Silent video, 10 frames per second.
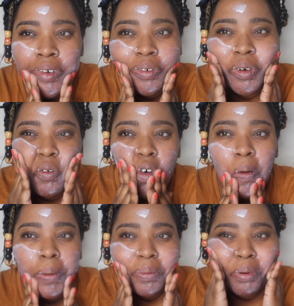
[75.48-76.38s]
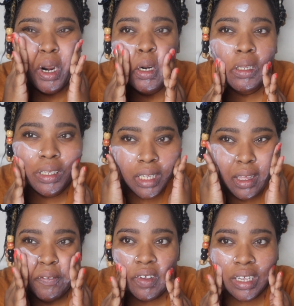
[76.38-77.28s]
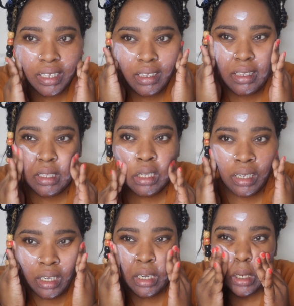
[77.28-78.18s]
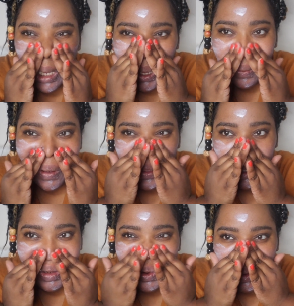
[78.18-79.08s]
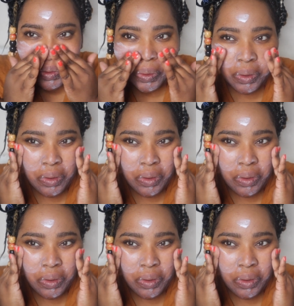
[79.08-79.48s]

When rubbing products in your face, you want to